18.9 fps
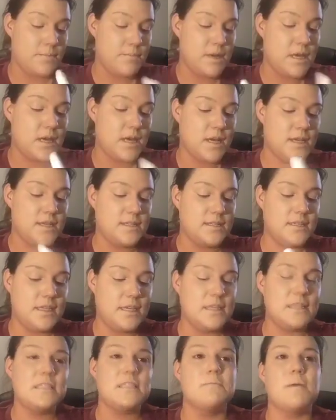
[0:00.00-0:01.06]
because
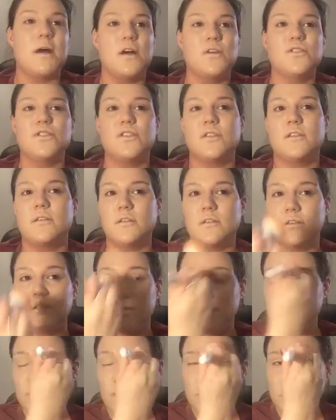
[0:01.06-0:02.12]
it smells
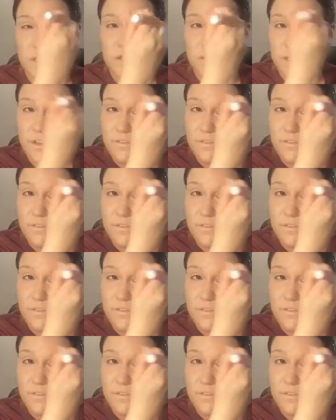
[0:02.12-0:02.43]
so much